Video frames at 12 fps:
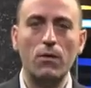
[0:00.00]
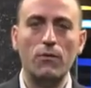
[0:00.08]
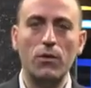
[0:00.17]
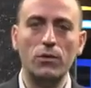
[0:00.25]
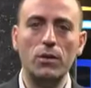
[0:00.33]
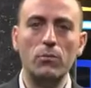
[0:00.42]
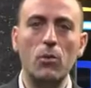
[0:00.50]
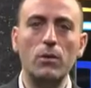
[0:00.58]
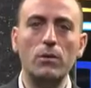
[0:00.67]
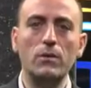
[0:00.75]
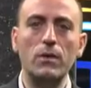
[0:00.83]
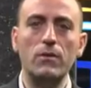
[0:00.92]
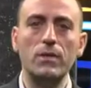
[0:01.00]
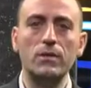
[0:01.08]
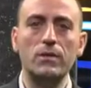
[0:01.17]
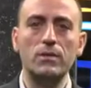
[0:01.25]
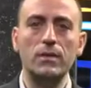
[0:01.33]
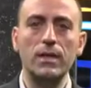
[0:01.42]
Furthermore, there
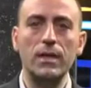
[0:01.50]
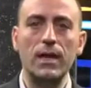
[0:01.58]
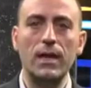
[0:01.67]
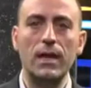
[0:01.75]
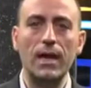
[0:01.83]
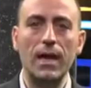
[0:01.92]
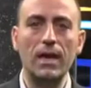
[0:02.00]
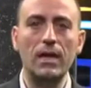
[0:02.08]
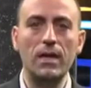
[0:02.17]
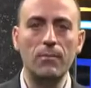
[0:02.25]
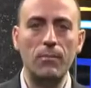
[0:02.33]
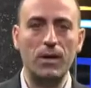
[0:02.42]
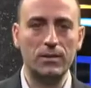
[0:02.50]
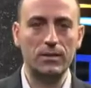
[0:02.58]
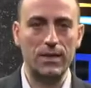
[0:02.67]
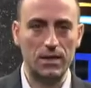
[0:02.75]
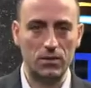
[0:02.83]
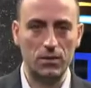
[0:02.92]
is the hail
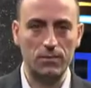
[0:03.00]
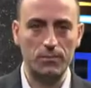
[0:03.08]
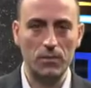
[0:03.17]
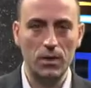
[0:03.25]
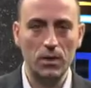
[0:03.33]
impact test.